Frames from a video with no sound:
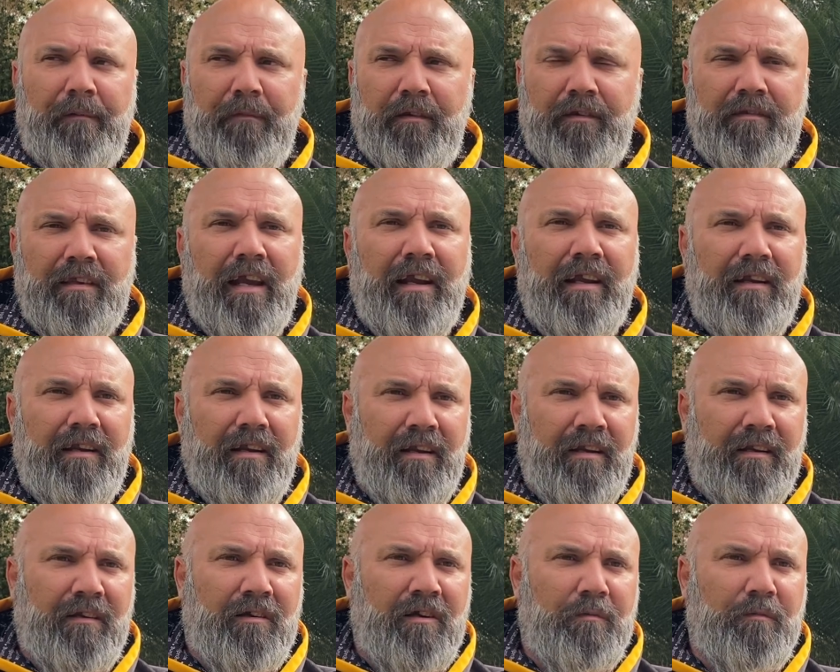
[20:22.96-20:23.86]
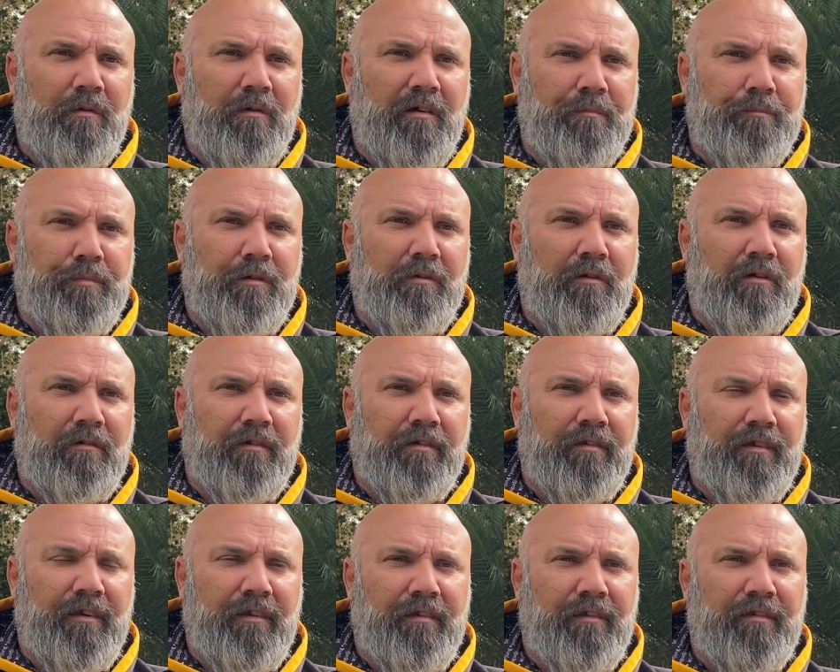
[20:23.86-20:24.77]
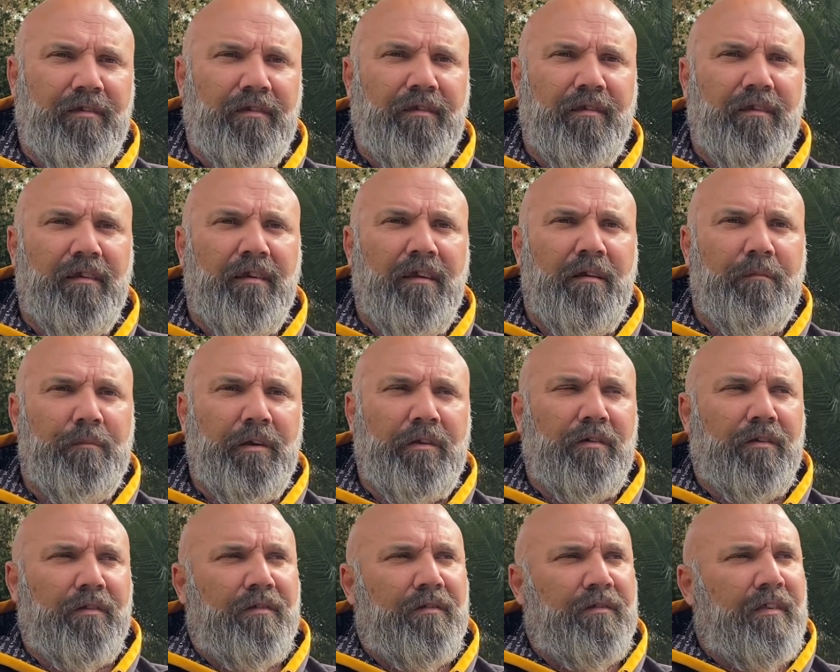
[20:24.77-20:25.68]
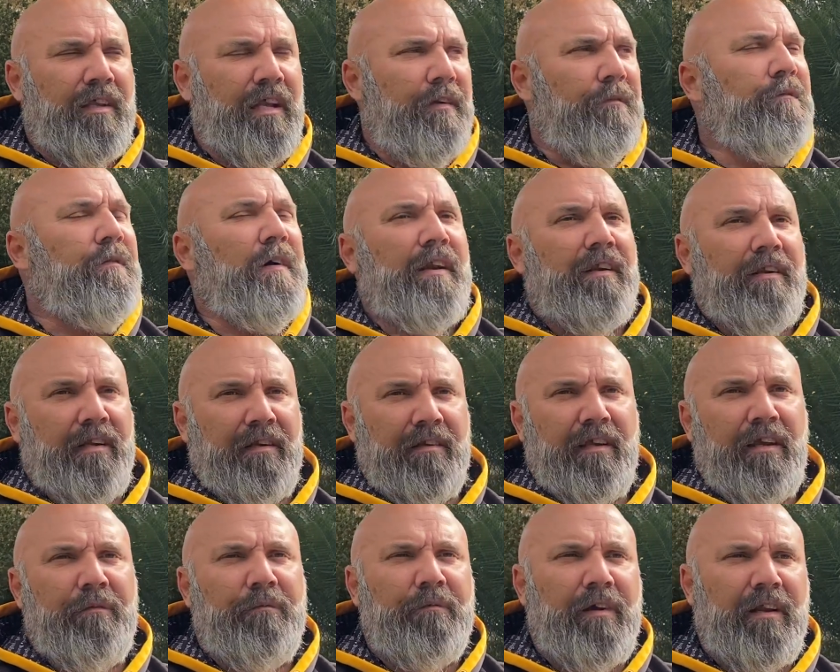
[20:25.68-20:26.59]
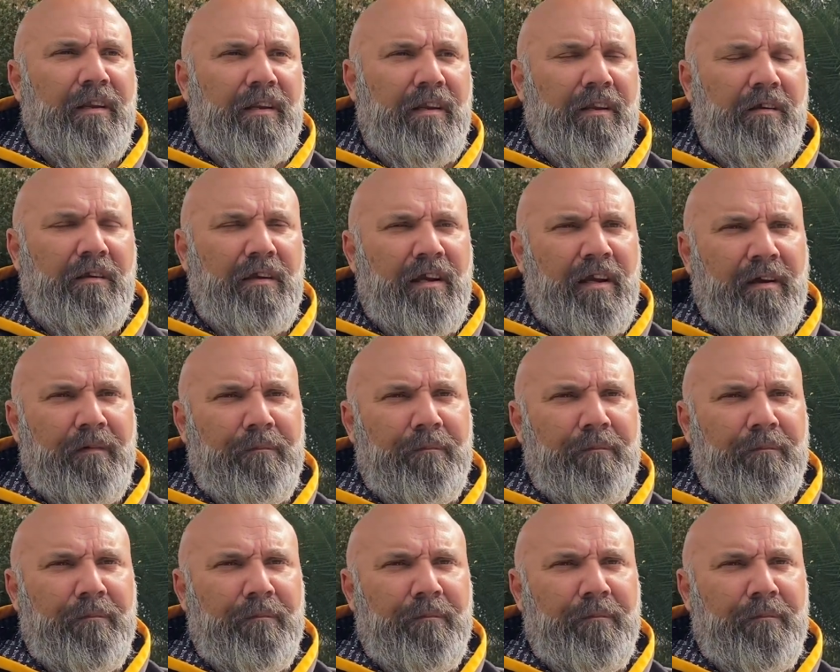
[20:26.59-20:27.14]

state and Commonwealth bureaucracies because they're funding their funding